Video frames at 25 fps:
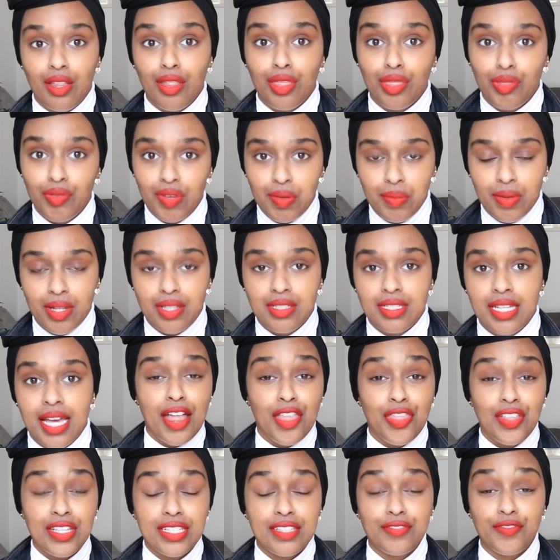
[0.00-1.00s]
3 months.
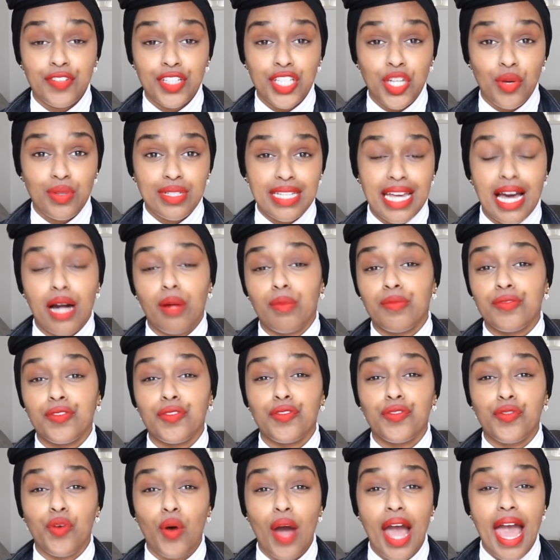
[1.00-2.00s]
This video is helpful
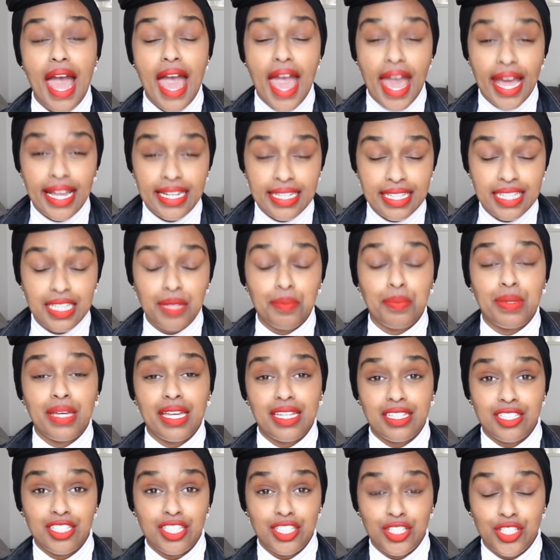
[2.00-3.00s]
for any
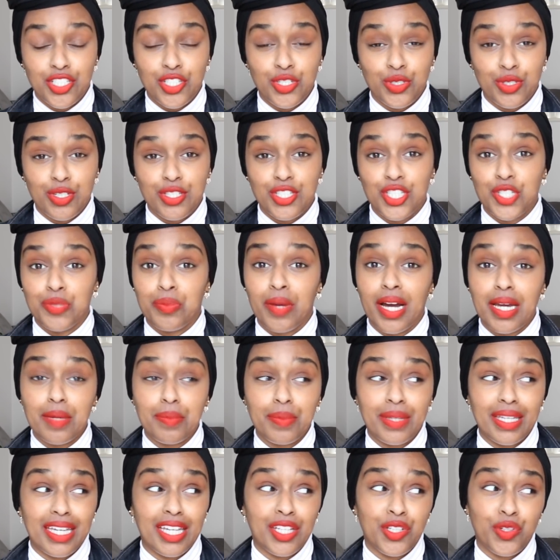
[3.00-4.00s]
PhD students. You might
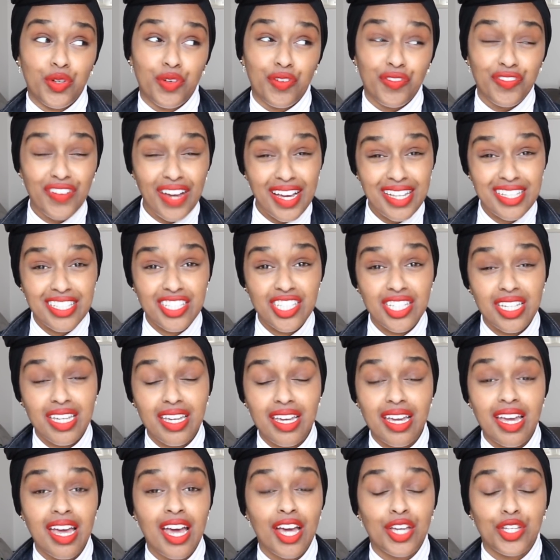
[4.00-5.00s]
be in your first
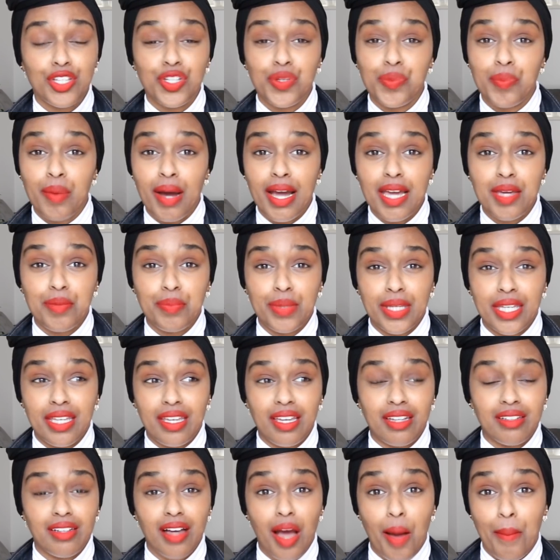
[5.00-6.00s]
year, you might
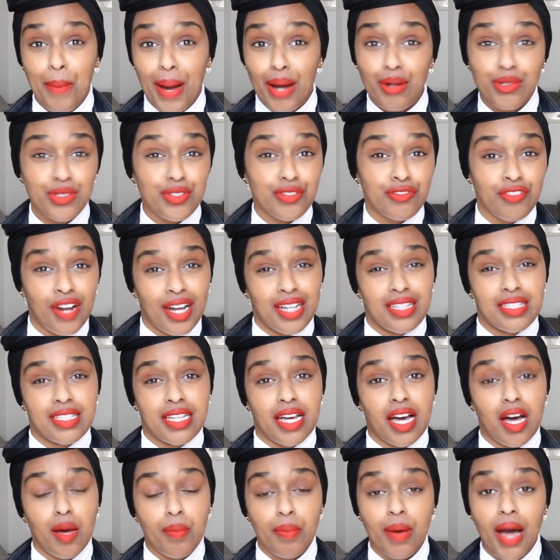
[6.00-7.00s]
be about to write
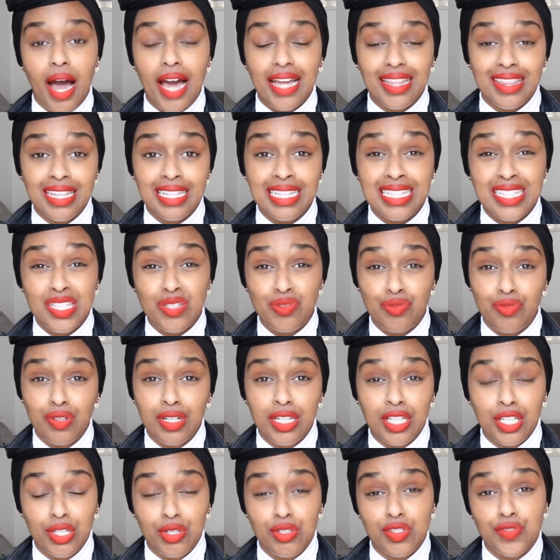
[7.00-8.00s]
up. I think this is
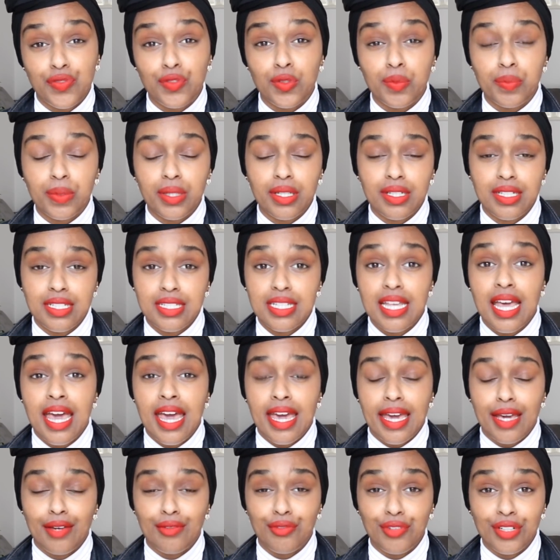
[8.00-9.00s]
really useful because
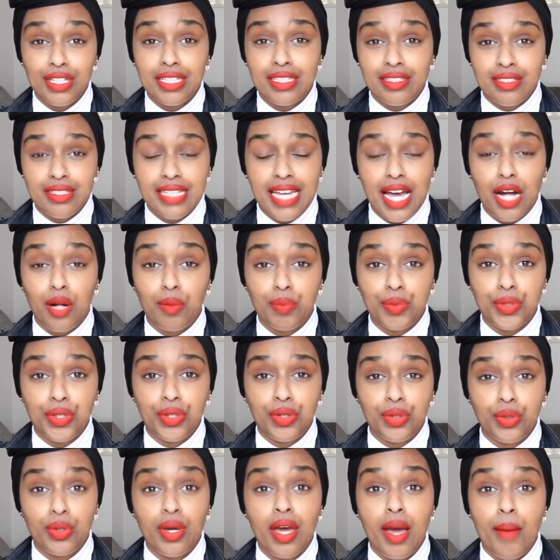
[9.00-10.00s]
it really does help
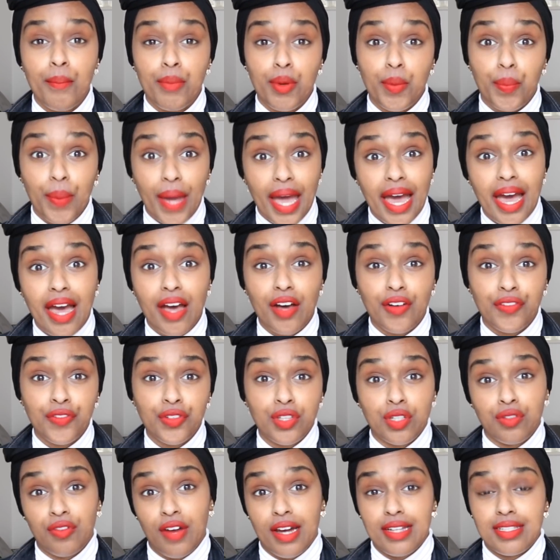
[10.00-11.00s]
you prepare for
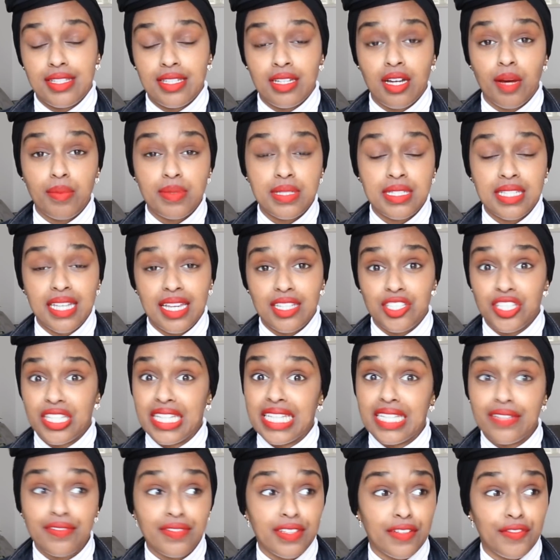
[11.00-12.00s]
the writing up stage,
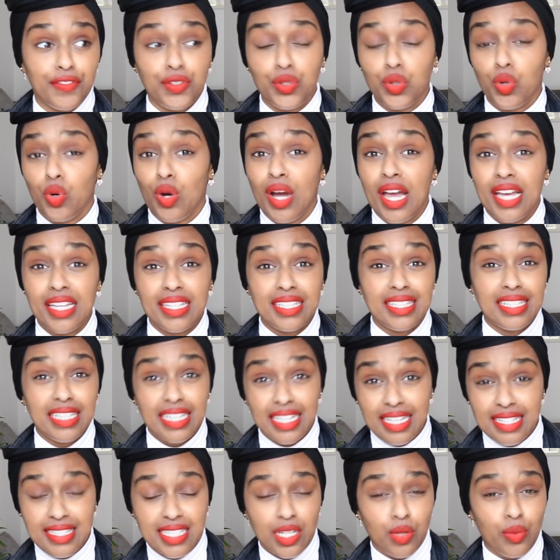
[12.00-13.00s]
even if you're
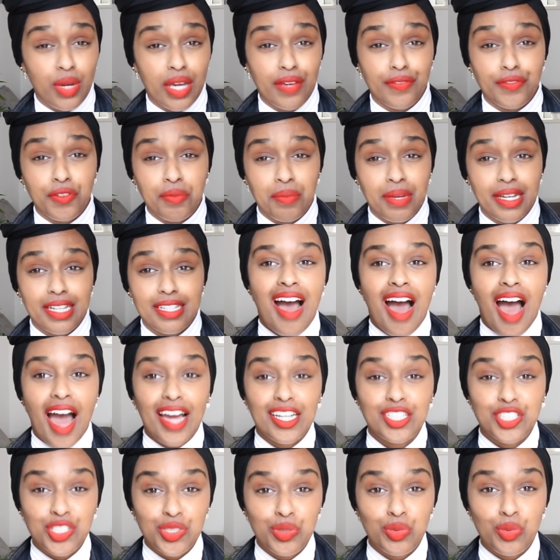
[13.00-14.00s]
years away from it.
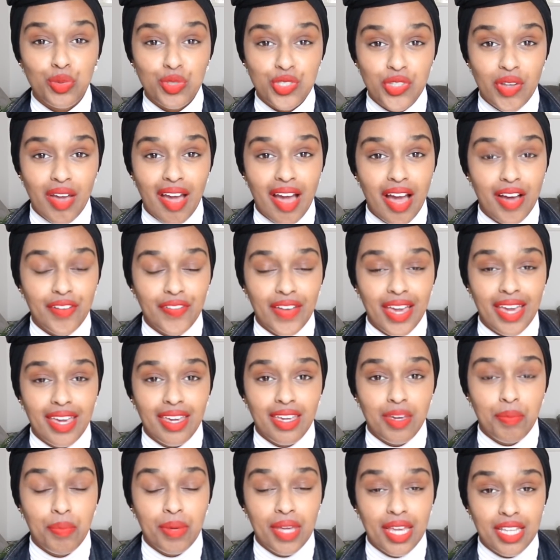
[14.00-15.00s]
I do also have
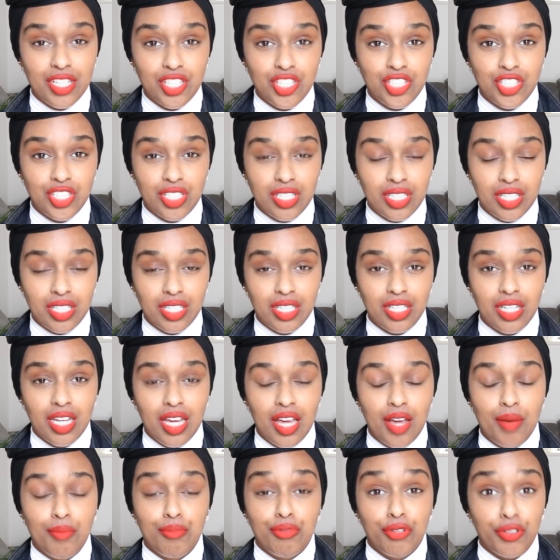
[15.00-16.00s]
a PhD
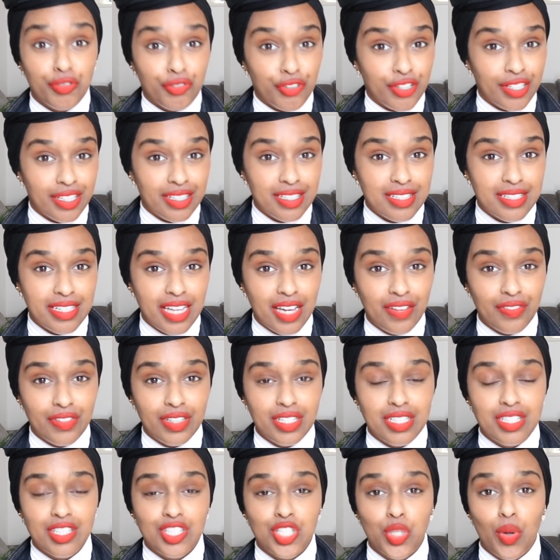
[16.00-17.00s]
proofreading
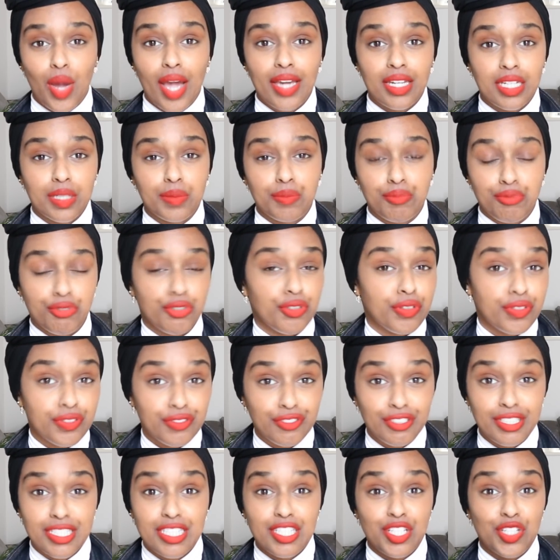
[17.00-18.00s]
service, so I can
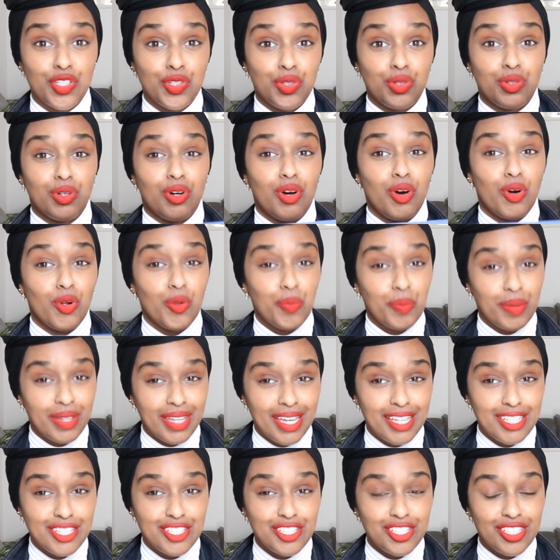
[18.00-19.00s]
proofread your whole
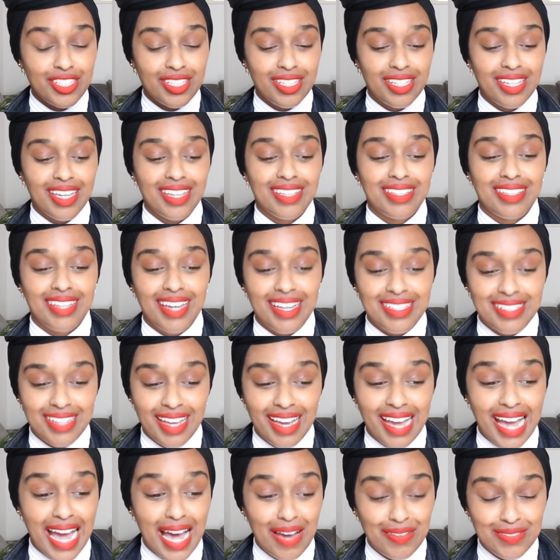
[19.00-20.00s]
PhD. Yes, I
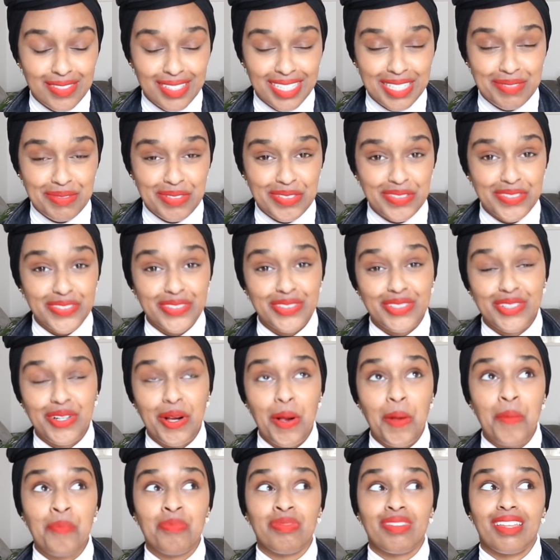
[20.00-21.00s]
have done it before.
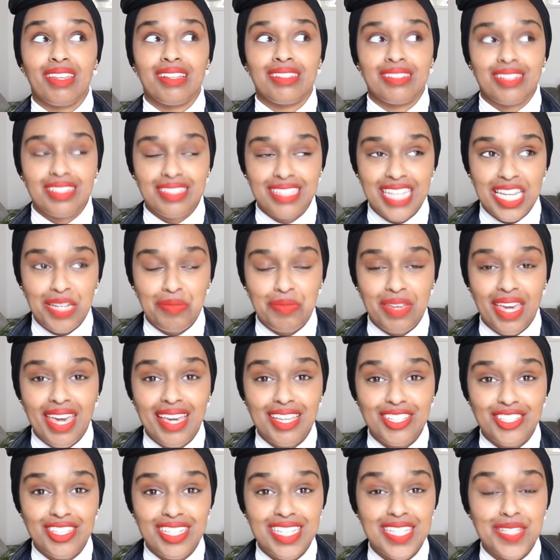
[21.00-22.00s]
Does take me
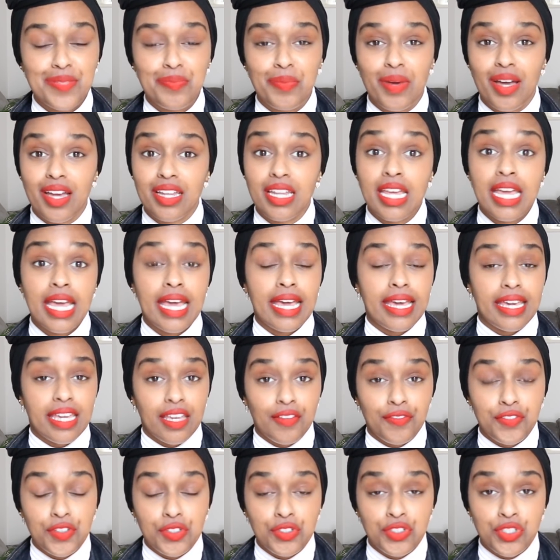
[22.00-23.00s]
ages, but
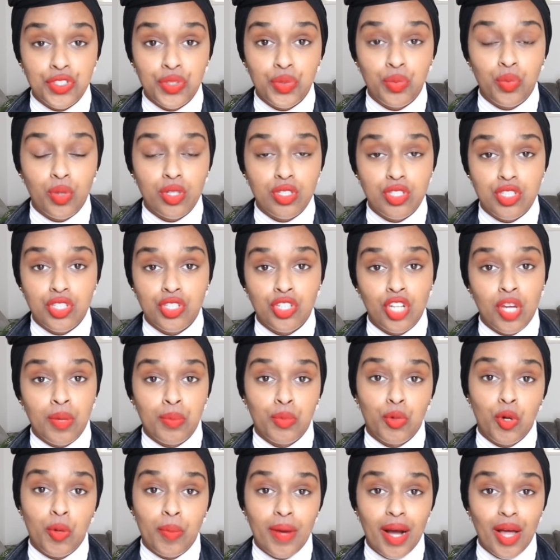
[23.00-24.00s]
if you do want to know
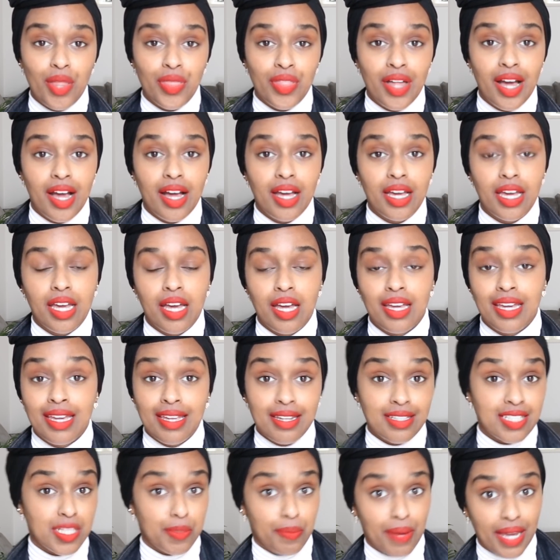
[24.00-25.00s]
more about that, it
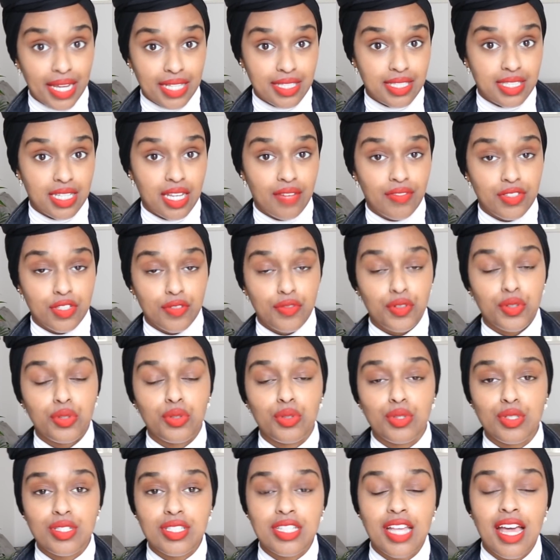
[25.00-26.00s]
is a paid service, of
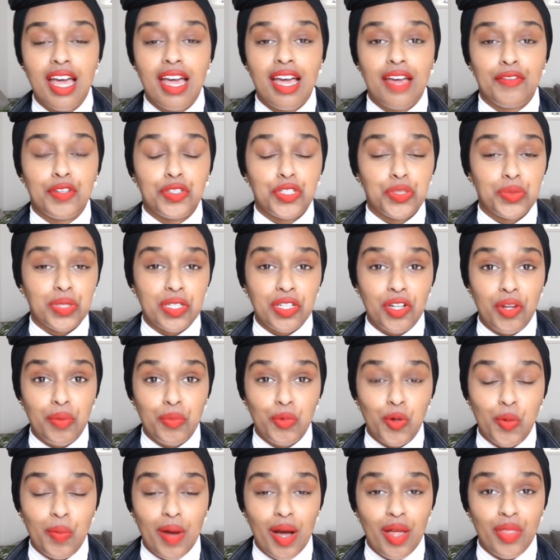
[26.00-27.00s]
course. If you do want to know
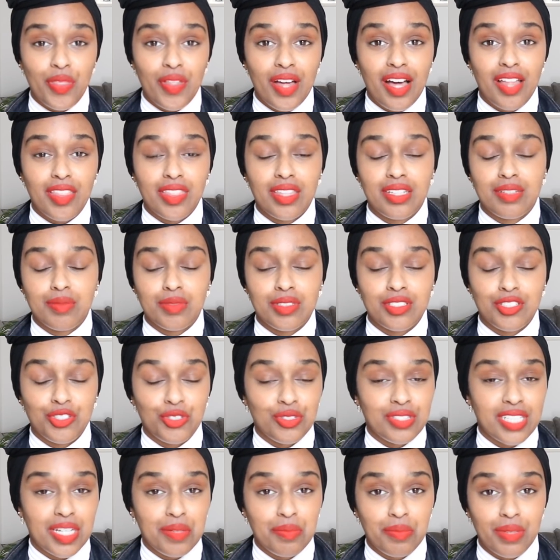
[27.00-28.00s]
more about that, then do
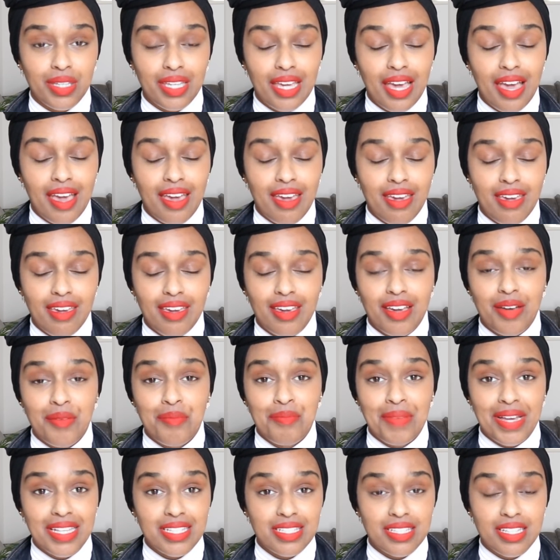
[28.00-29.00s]
send me a
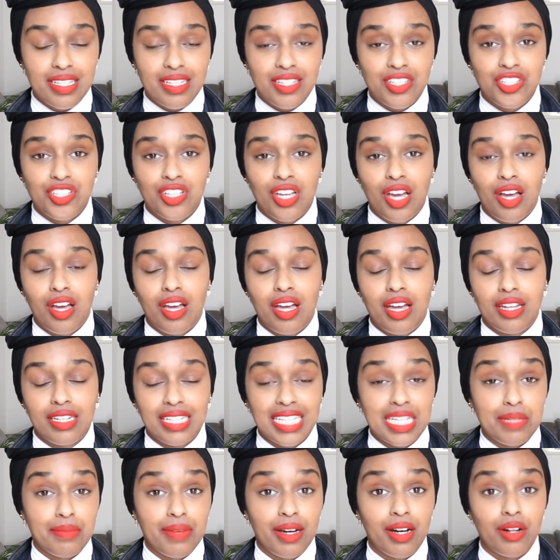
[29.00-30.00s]
message, an
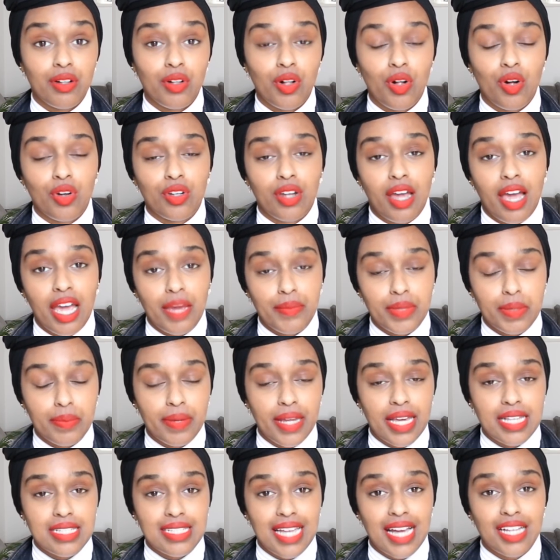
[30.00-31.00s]
email on
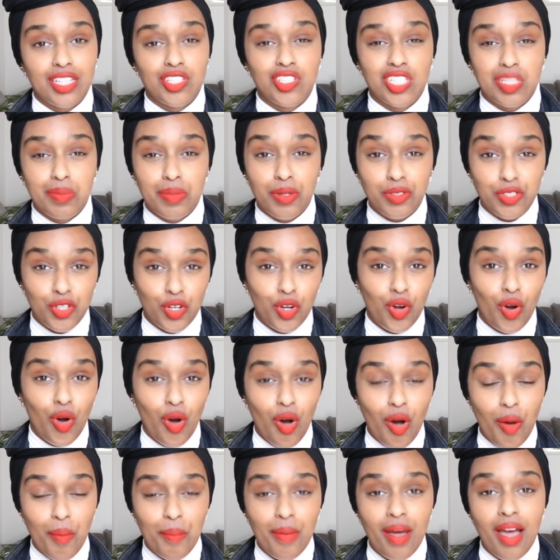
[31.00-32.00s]

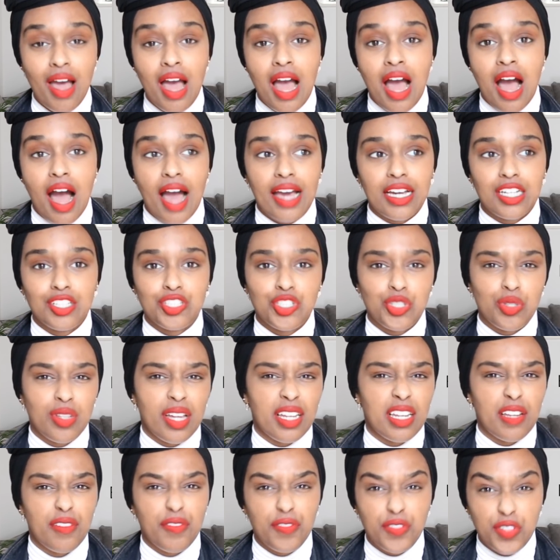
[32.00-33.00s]
iminaplays@gmail.com. I can do
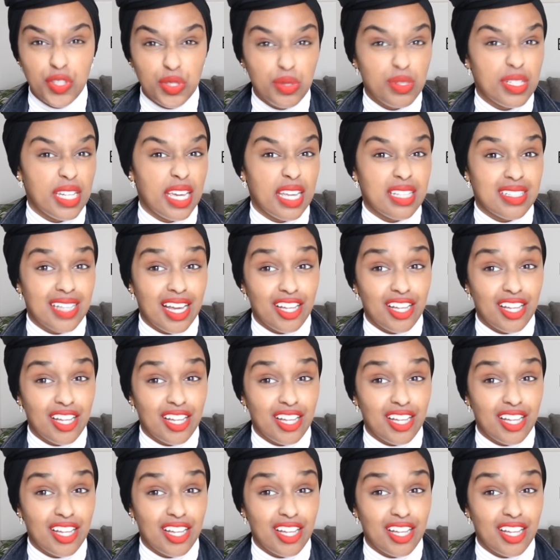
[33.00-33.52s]
that in a few days,